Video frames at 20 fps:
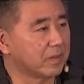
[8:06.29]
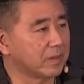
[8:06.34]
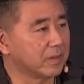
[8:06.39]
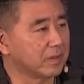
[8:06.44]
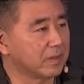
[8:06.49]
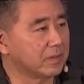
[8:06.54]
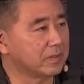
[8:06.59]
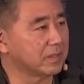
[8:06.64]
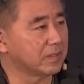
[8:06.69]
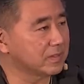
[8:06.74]

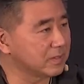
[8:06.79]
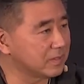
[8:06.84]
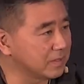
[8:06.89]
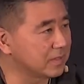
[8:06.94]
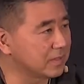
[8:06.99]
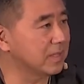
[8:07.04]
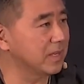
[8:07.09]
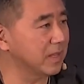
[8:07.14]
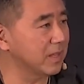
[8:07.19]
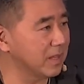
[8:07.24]
Doesn't it
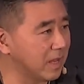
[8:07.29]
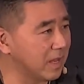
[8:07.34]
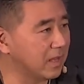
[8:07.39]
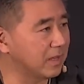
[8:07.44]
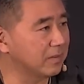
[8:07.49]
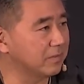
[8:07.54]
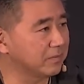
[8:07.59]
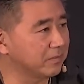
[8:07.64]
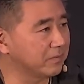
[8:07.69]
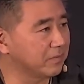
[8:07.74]
say
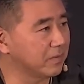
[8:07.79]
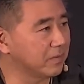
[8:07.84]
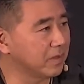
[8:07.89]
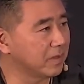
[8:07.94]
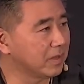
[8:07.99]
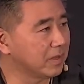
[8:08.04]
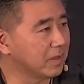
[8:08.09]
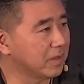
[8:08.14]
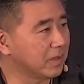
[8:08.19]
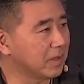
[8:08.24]
that?
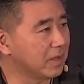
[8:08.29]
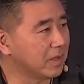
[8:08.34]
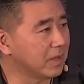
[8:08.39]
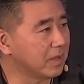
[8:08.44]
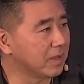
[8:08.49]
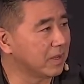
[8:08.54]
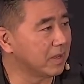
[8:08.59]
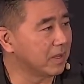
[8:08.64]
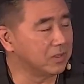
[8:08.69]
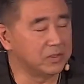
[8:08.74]

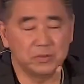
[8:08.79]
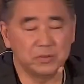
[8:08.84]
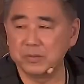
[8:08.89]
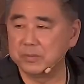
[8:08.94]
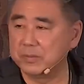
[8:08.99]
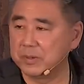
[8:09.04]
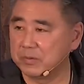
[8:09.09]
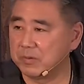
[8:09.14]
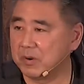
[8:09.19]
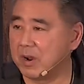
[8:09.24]
And you would
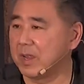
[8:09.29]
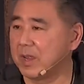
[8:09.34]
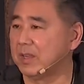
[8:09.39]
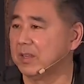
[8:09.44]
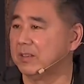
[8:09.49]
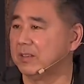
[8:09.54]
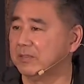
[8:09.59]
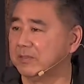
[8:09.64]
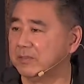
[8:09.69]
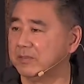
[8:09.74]
be right.
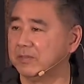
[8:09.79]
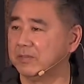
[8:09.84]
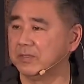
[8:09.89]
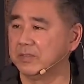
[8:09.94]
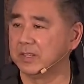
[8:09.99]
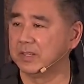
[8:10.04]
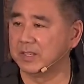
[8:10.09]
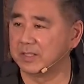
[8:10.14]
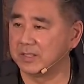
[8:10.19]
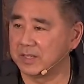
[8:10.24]

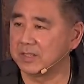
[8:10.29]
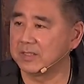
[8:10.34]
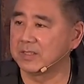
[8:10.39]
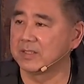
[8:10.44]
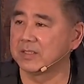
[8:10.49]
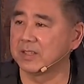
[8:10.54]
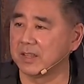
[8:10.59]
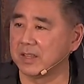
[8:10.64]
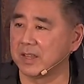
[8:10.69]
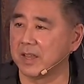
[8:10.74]
It does
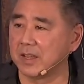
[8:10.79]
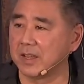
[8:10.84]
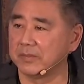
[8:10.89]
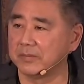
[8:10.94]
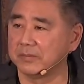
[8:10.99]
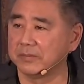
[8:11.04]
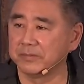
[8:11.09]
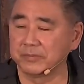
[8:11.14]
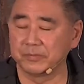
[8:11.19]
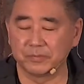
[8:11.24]
say that.
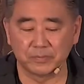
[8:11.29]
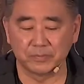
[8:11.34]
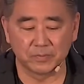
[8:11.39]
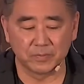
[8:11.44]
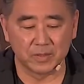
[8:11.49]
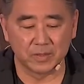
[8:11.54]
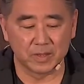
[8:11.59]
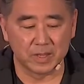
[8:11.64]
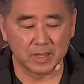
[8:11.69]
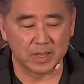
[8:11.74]

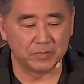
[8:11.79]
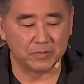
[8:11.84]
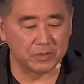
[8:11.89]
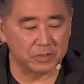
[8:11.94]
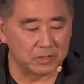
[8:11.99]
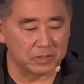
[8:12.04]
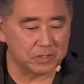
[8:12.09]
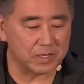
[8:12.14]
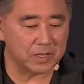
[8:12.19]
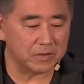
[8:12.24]
If you
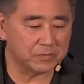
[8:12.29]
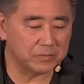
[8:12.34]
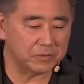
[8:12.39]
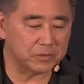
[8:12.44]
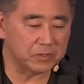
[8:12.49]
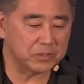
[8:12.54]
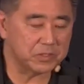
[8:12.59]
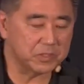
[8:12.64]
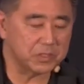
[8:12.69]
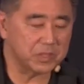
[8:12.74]
look at
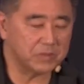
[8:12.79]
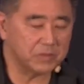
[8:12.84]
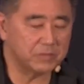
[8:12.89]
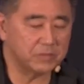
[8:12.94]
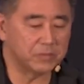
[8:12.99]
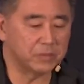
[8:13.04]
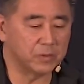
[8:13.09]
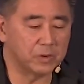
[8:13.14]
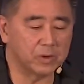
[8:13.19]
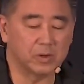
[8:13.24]
1 John
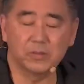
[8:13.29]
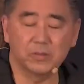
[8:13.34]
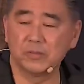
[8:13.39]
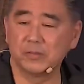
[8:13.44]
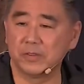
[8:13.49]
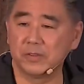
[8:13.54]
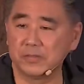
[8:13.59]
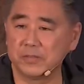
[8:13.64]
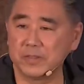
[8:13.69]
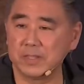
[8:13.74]

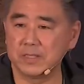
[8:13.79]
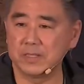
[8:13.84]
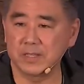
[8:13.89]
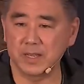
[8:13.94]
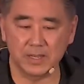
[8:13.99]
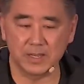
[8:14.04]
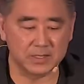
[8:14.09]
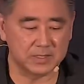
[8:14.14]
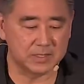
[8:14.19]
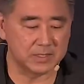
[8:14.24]

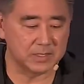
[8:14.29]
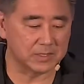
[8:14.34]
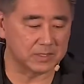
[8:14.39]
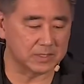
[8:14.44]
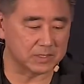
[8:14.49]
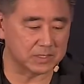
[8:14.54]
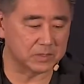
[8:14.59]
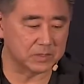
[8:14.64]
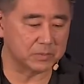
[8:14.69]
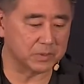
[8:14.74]
4:15-18,
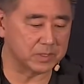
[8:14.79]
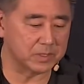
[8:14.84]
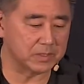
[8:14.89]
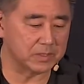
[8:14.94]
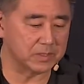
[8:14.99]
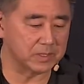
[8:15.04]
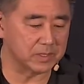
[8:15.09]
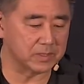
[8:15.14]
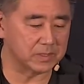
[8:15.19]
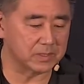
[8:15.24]
this is what it
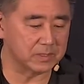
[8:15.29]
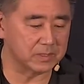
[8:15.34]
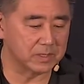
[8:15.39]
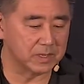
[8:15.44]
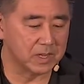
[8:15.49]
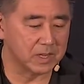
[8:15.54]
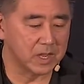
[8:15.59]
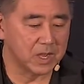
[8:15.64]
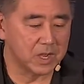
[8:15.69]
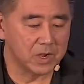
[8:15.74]
says.
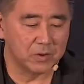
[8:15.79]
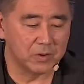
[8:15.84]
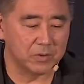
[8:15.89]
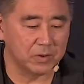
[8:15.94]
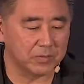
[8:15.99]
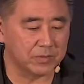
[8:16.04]
Whoever